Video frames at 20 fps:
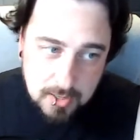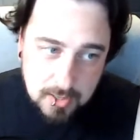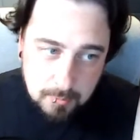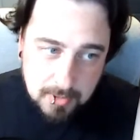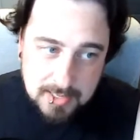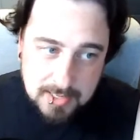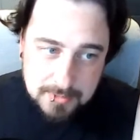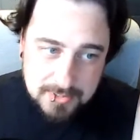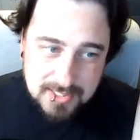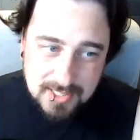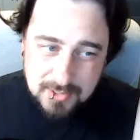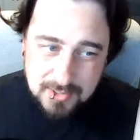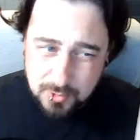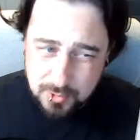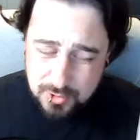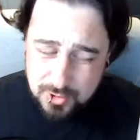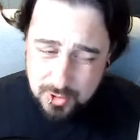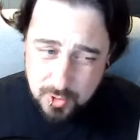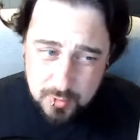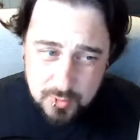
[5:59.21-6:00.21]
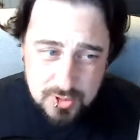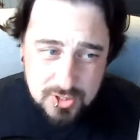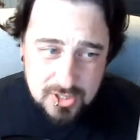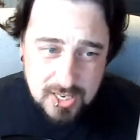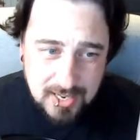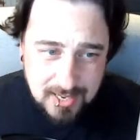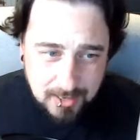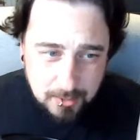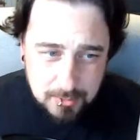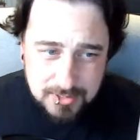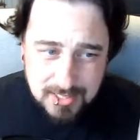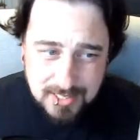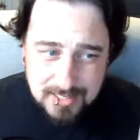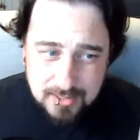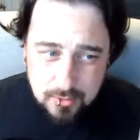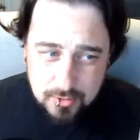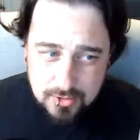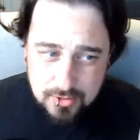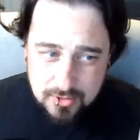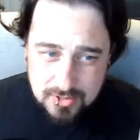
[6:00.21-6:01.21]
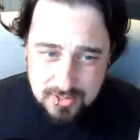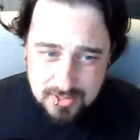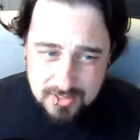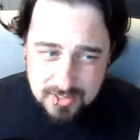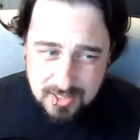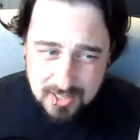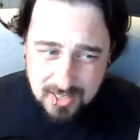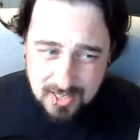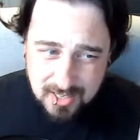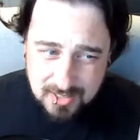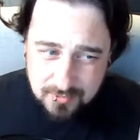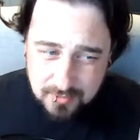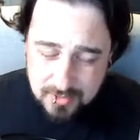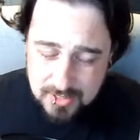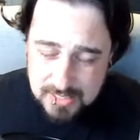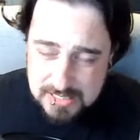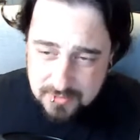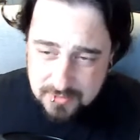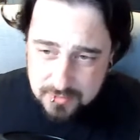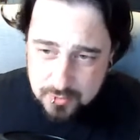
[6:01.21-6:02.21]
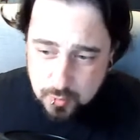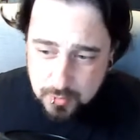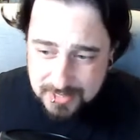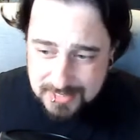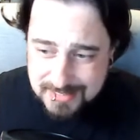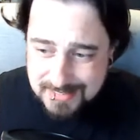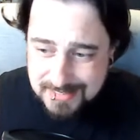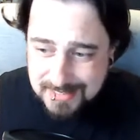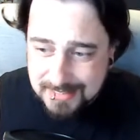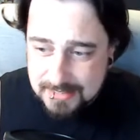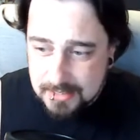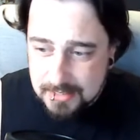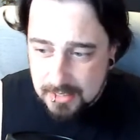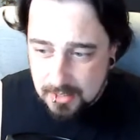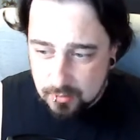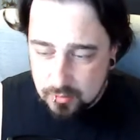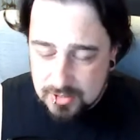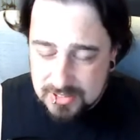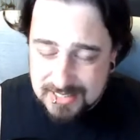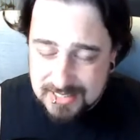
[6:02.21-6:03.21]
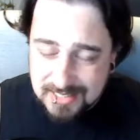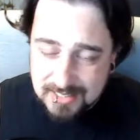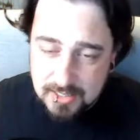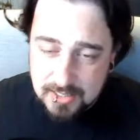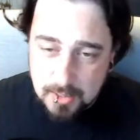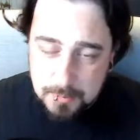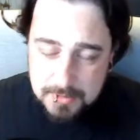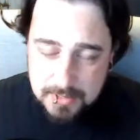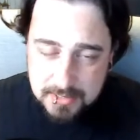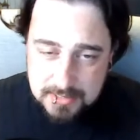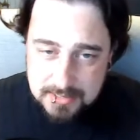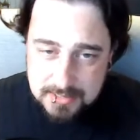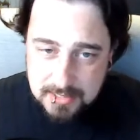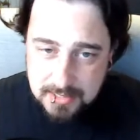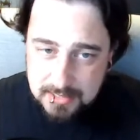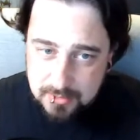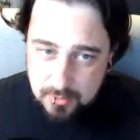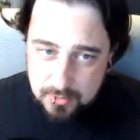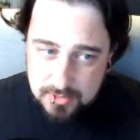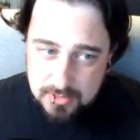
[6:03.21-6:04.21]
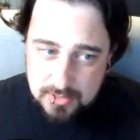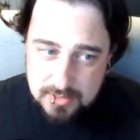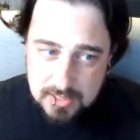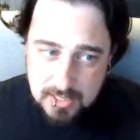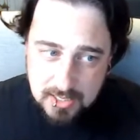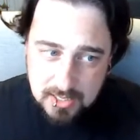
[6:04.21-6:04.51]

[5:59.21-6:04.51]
My name is Daniel Jones. I was diagnosed autistic at the age of 26. Recently had an updated diagnosis